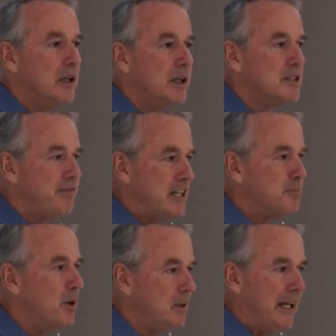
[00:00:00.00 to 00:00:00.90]
Because
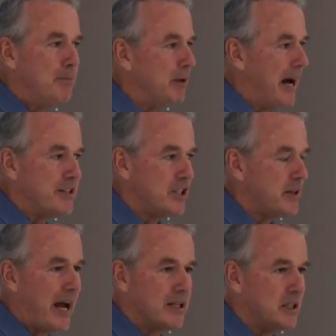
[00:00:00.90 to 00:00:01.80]
Facebook Libra has a,
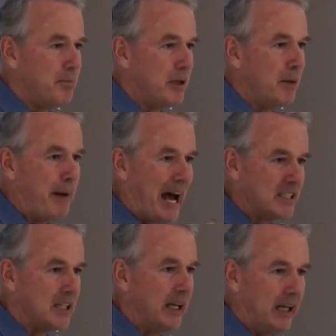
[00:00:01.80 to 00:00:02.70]
has a
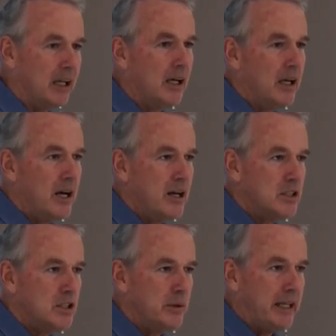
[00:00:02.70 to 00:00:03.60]
capacity
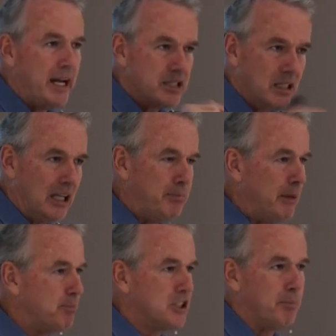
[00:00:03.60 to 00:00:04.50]
to easily
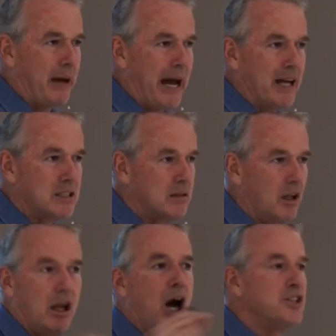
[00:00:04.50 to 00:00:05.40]
surpass the
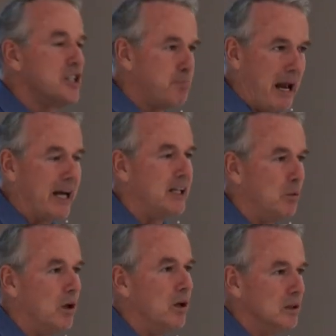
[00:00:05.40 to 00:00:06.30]
largest bank in the
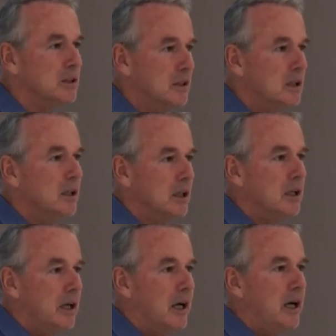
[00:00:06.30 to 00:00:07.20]
world,
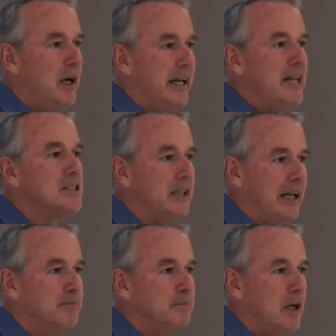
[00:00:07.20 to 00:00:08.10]
uh, easily.
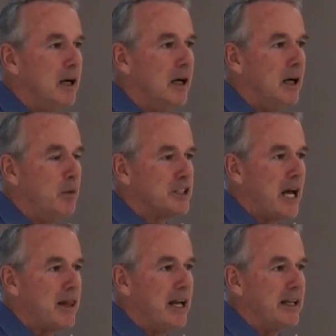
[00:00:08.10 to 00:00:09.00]
Uh, which
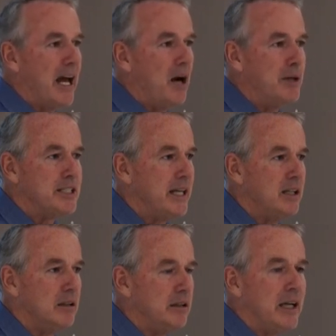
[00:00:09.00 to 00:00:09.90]
I think now is
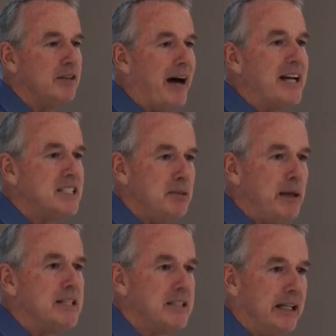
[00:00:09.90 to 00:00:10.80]
either kind of
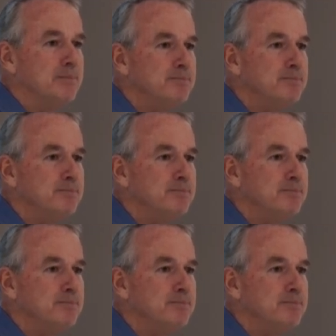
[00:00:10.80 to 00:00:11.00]
ICBC.